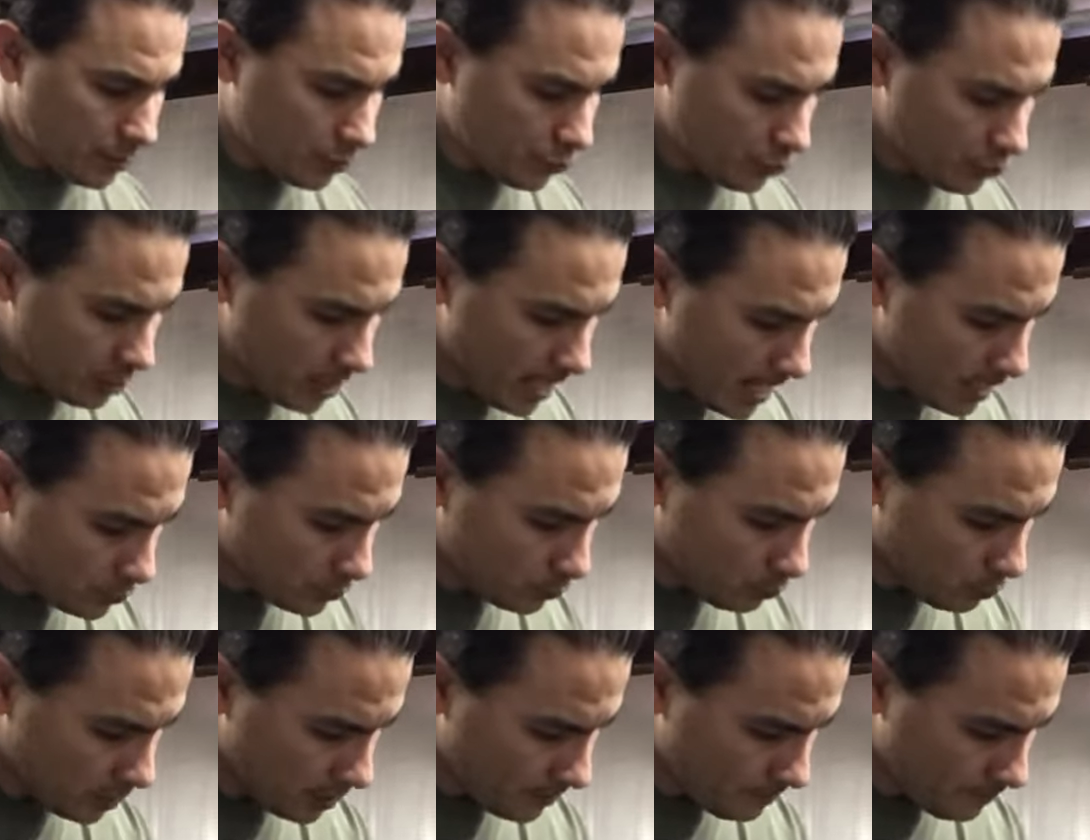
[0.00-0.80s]
is your last
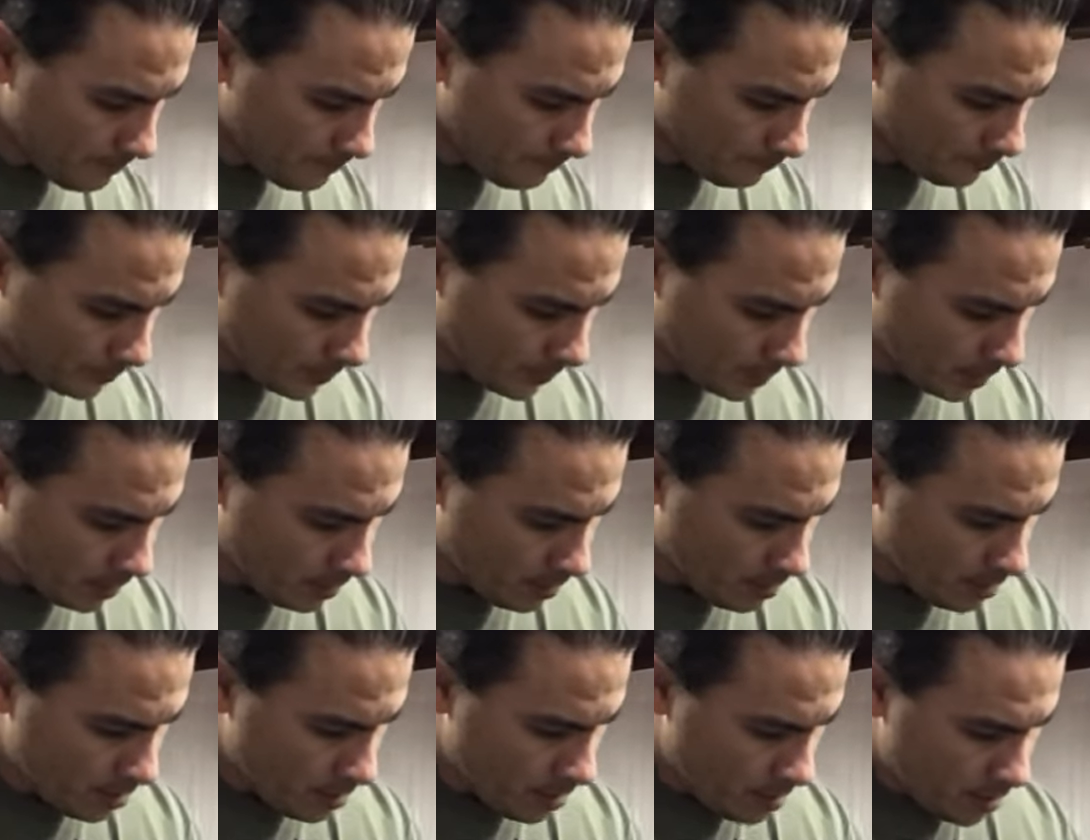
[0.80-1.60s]
one.
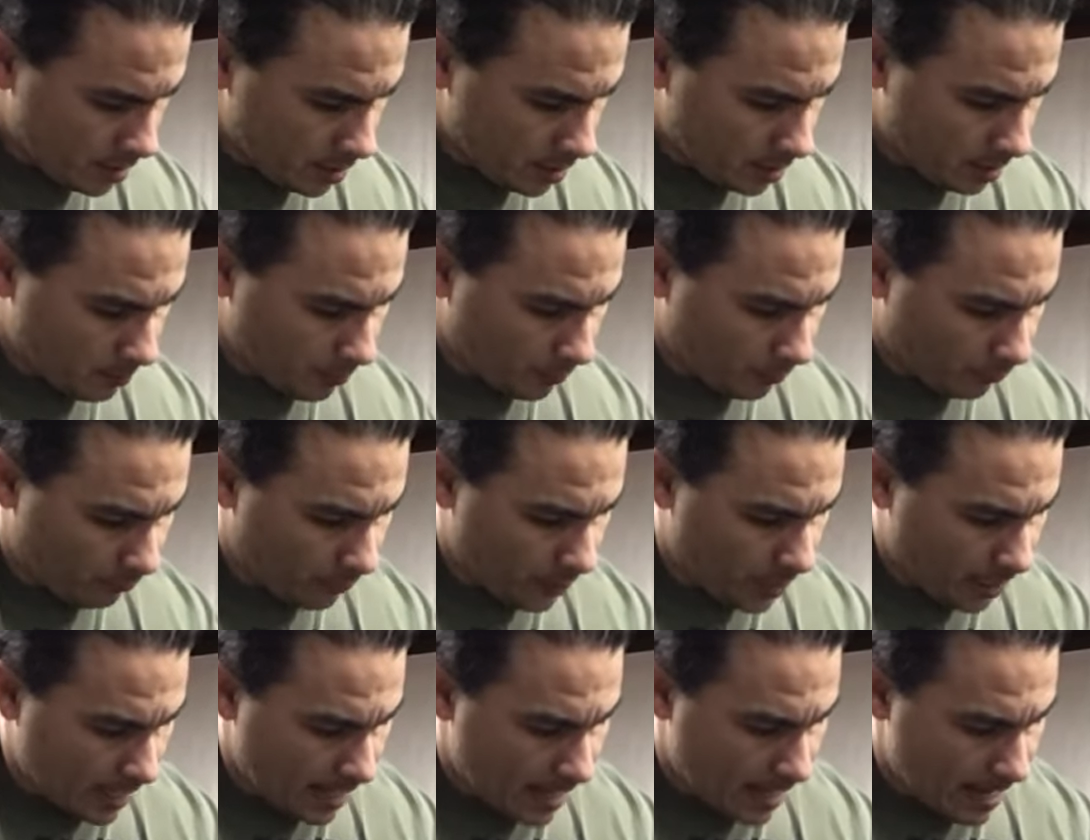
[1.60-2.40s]
Number 3
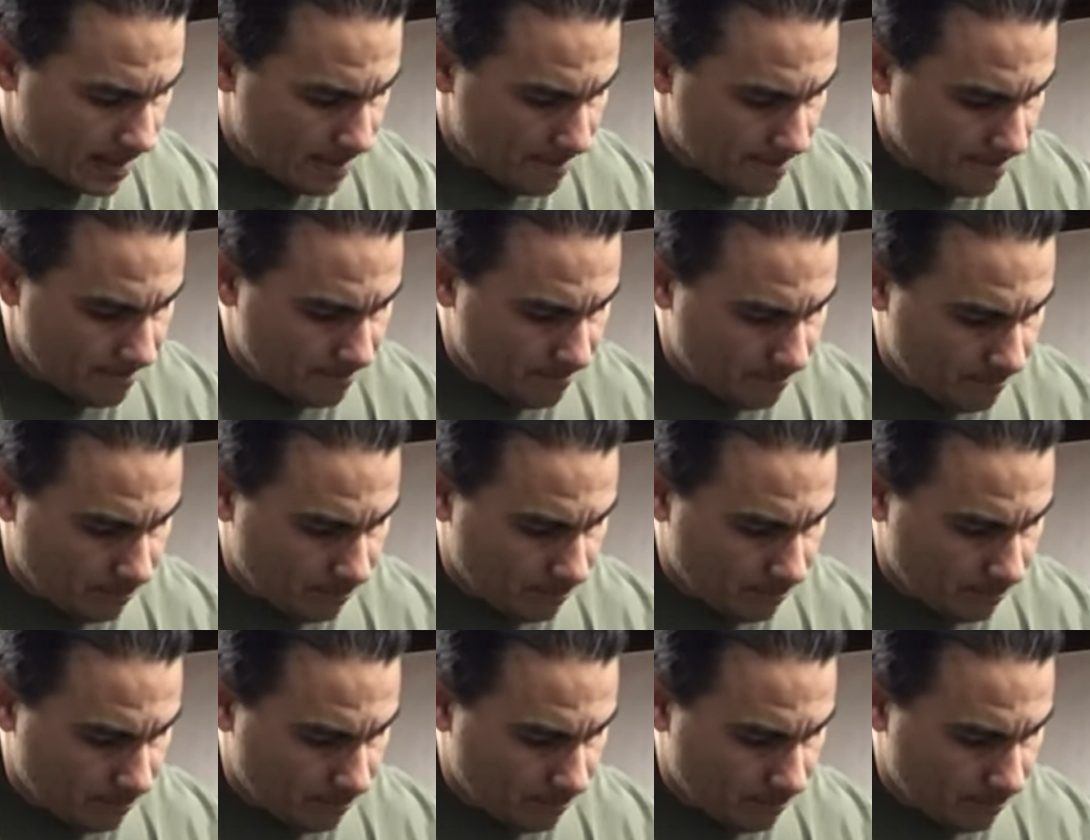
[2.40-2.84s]
cap.